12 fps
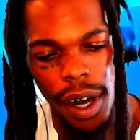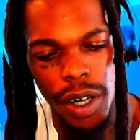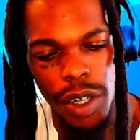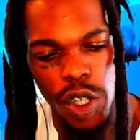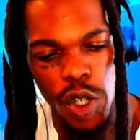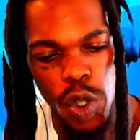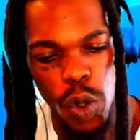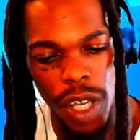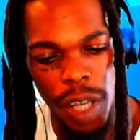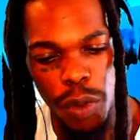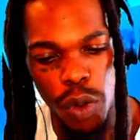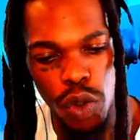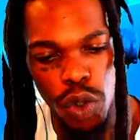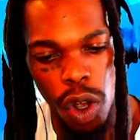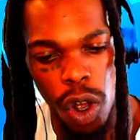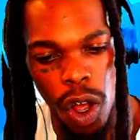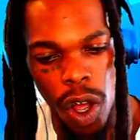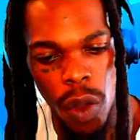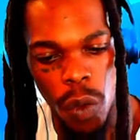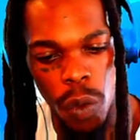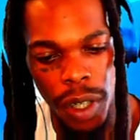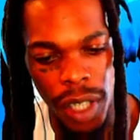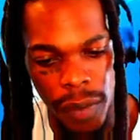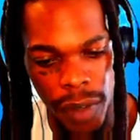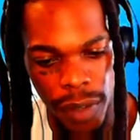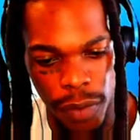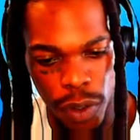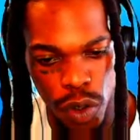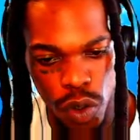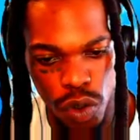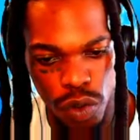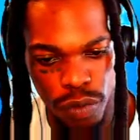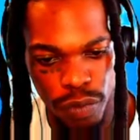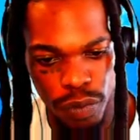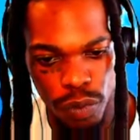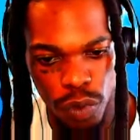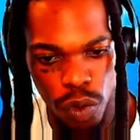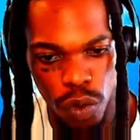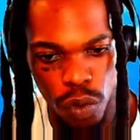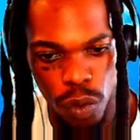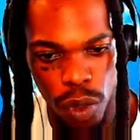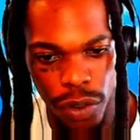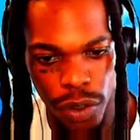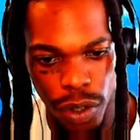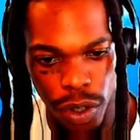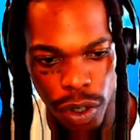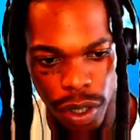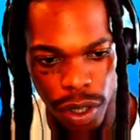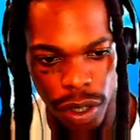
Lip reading: So immune to all, we'll give it for one turn.